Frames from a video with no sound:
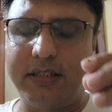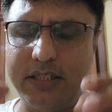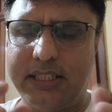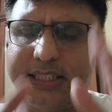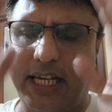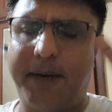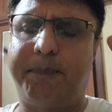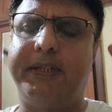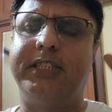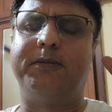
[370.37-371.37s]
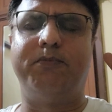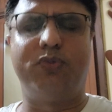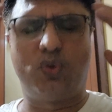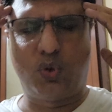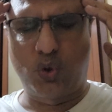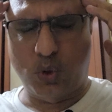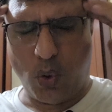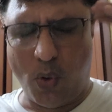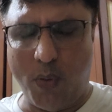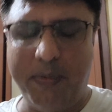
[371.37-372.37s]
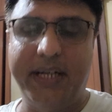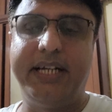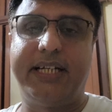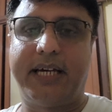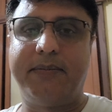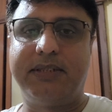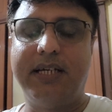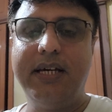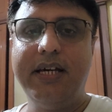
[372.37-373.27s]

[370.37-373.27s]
This happens so many times